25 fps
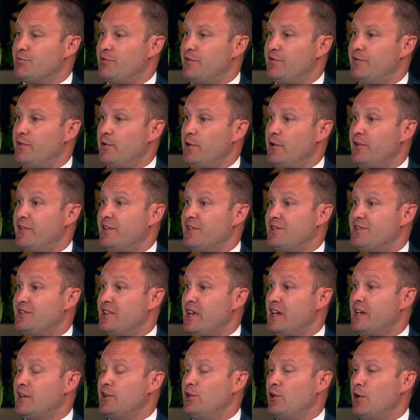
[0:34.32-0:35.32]
prefer the
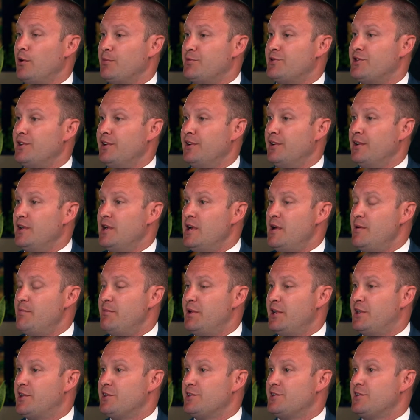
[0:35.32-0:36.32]
second option
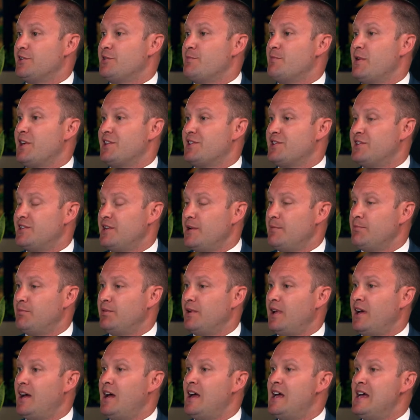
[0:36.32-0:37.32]
because it's much
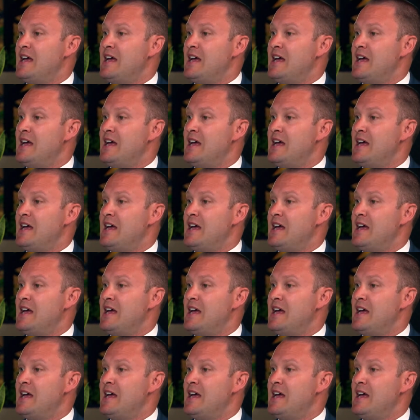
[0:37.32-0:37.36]
simpler,